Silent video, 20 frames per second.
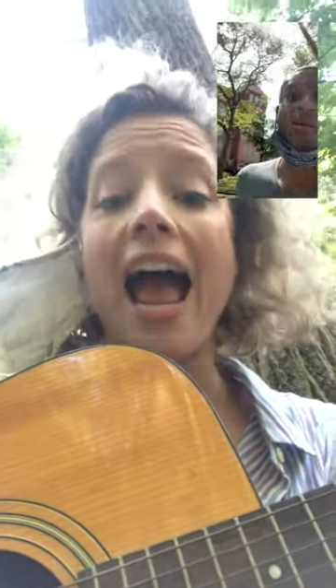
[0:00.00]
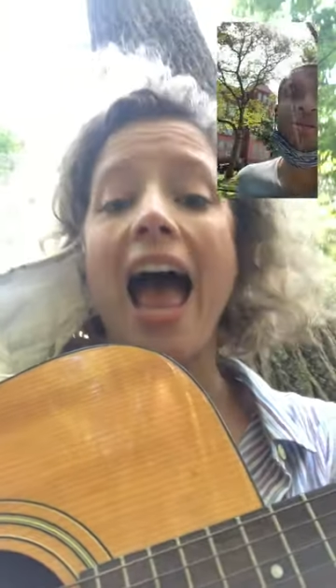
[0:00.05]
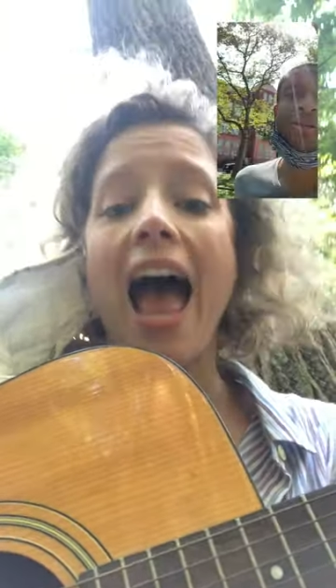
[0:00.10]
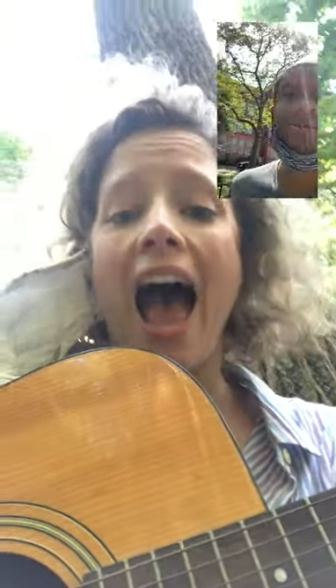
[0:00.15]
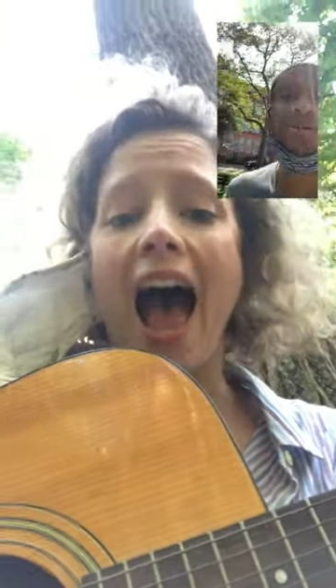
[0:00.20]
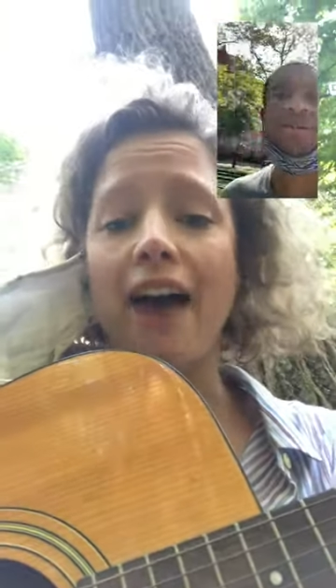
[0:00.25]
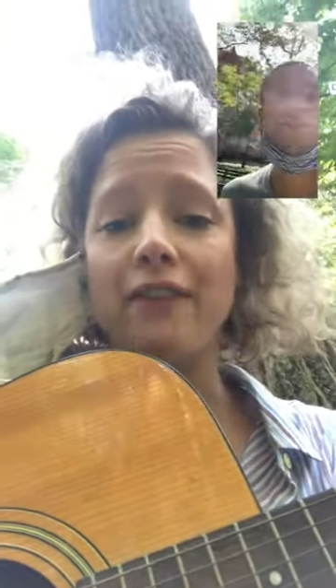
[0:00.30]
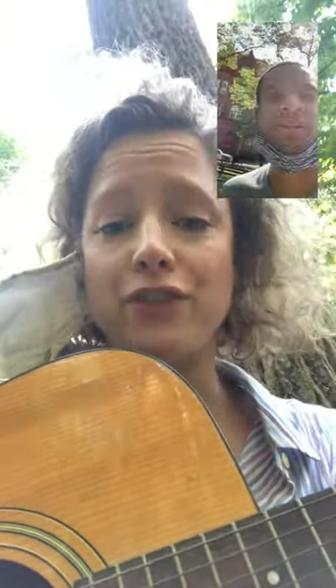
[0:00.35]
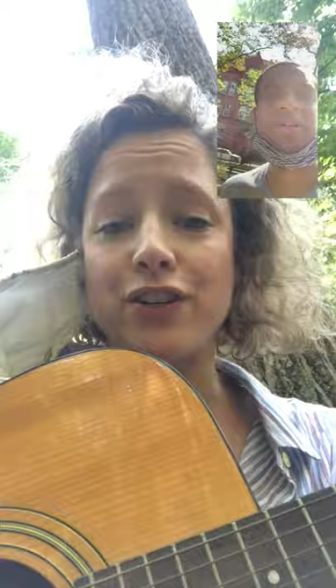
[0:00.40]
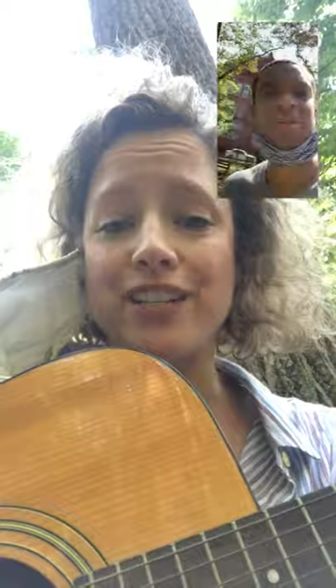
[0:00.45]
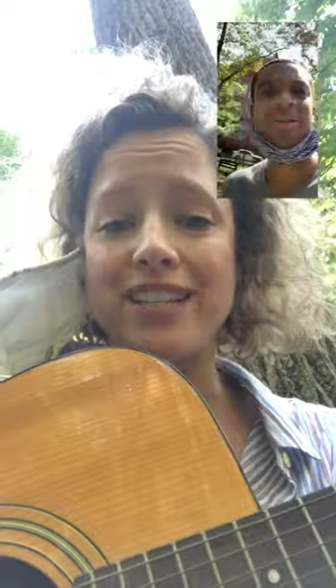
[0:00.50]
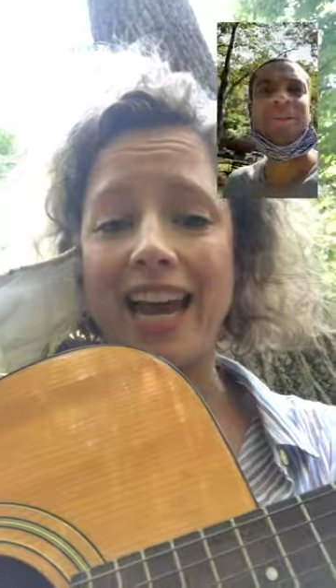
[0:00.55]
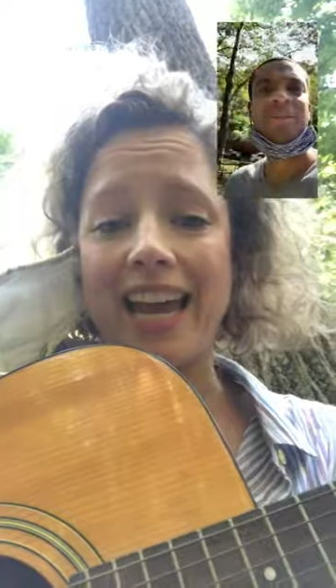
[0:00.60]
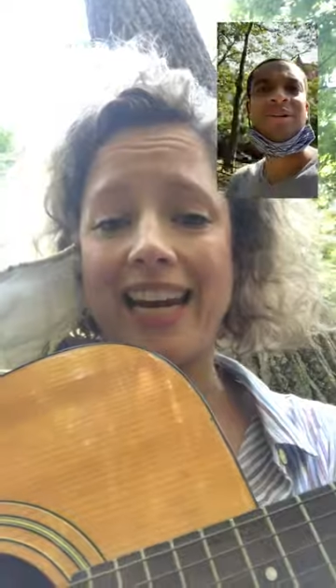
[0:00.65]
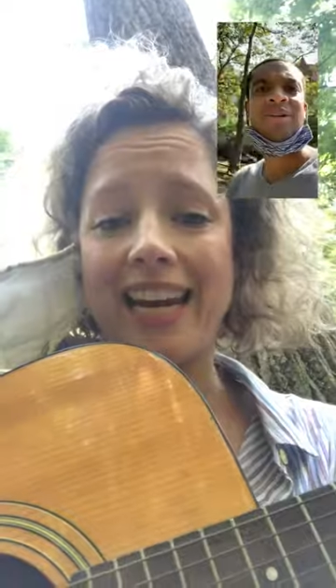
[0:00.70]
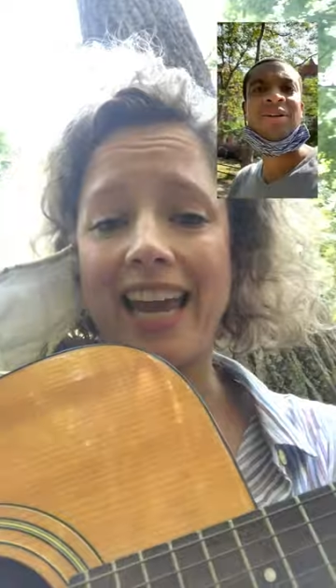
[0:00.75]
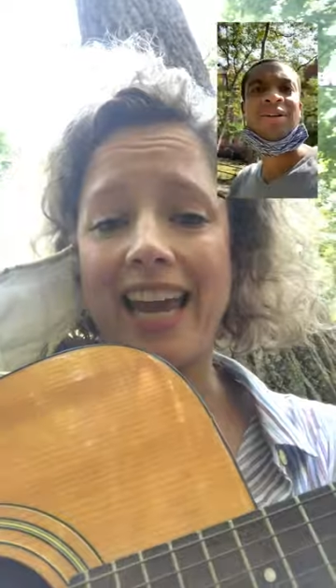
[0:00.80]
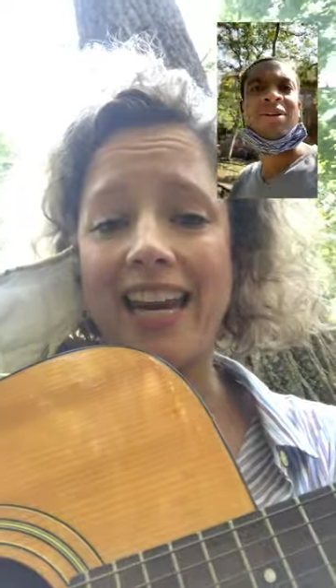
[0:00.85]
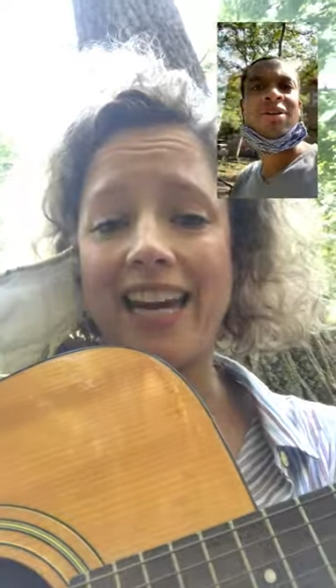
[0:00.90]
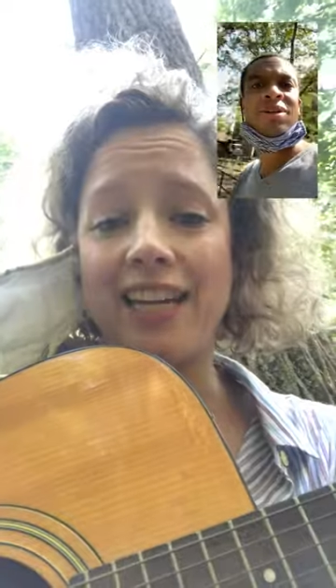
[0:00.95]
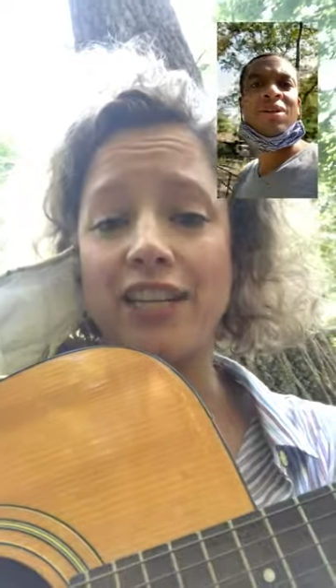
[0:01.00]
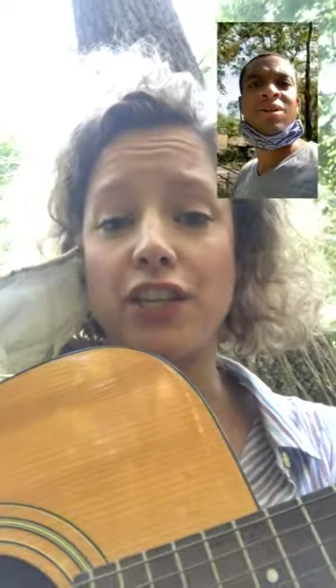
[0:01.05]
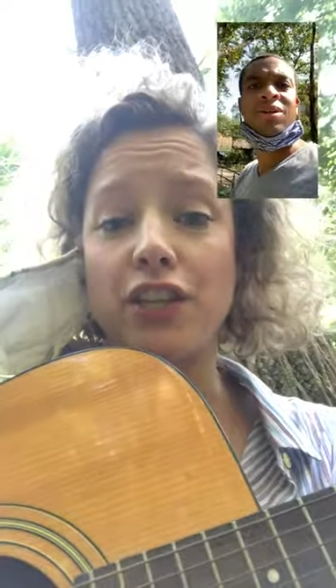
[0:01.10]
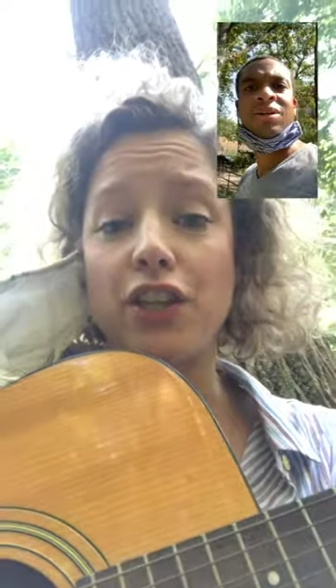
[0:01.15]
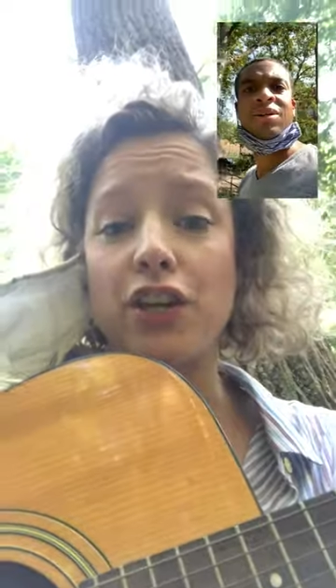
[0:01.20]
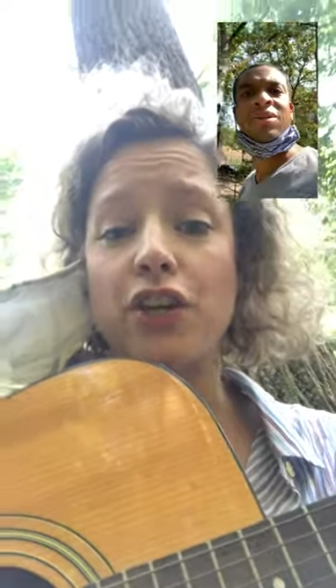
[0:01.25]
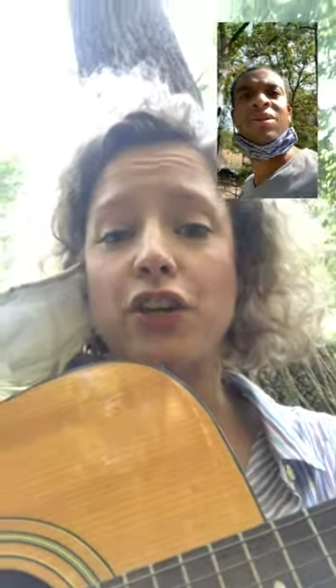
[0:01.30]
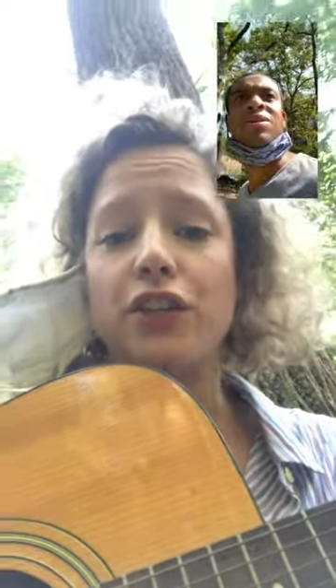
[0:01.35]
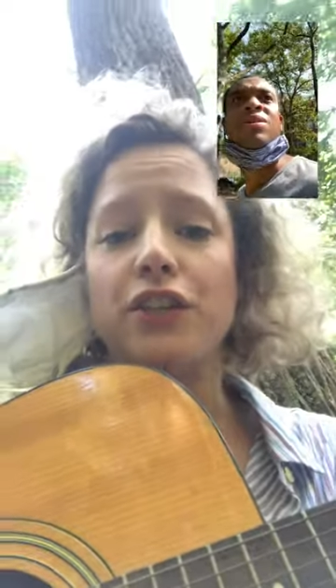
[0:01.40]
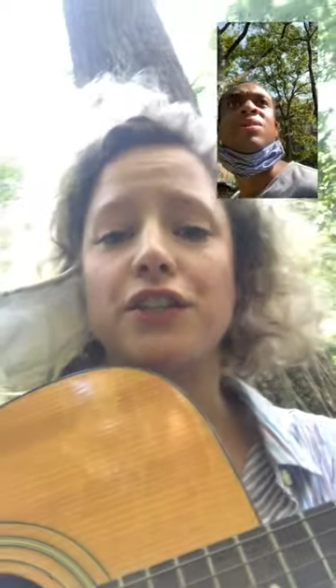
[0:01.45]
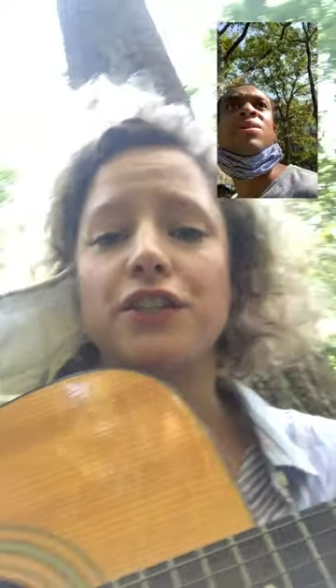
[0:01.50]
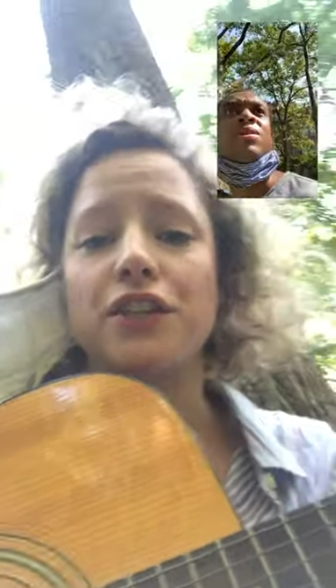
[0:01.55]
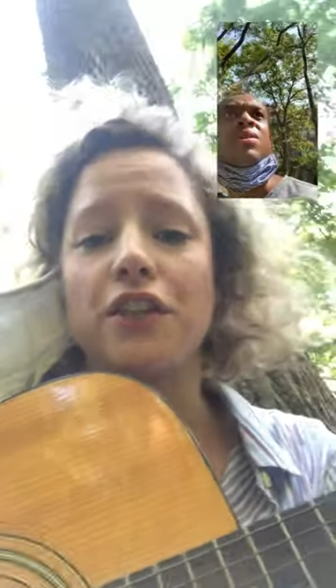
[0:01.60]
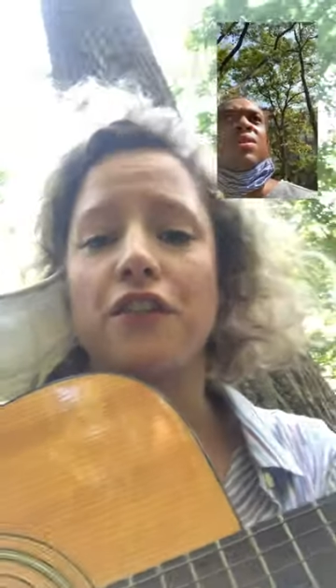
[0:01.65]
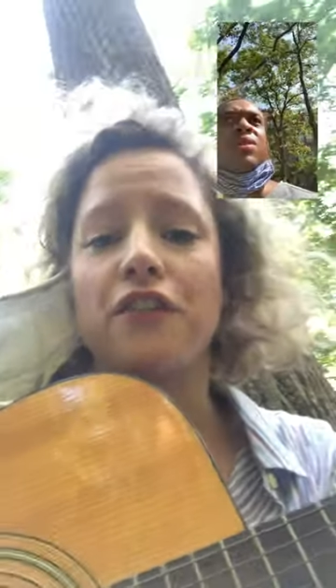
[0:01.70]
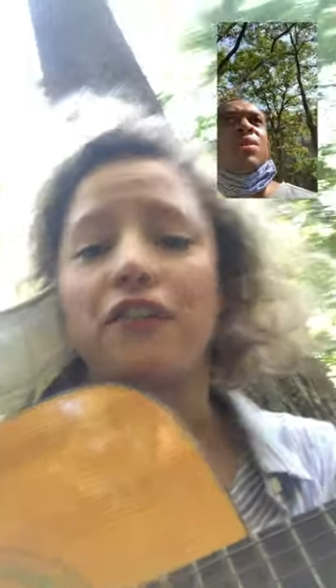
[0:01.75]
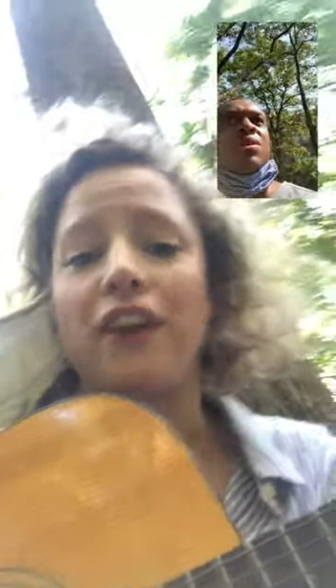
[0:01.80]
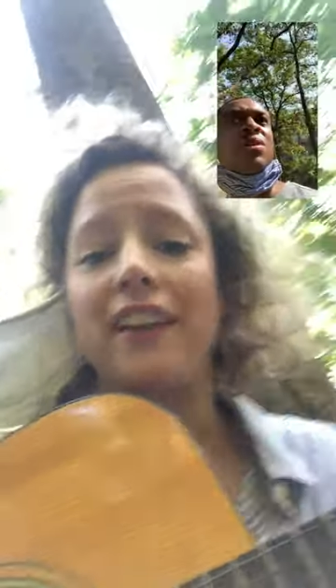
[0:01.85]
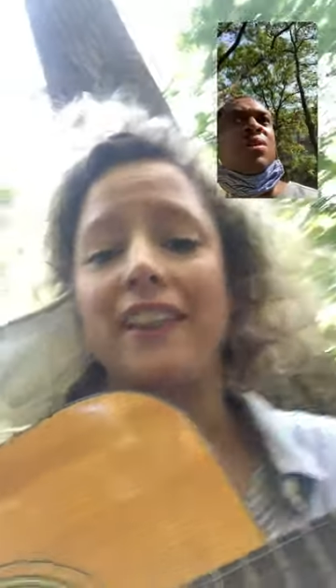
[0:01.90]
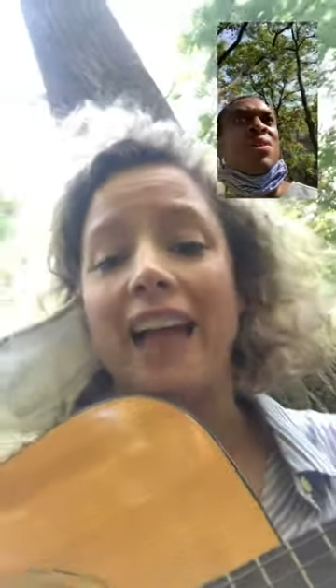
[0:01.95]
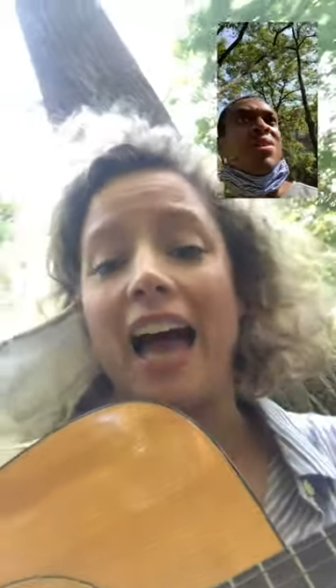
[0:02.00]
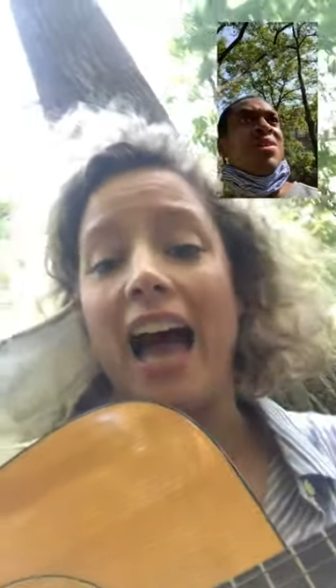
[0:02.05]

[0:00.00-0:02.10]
after dedicating it to the nurses on the front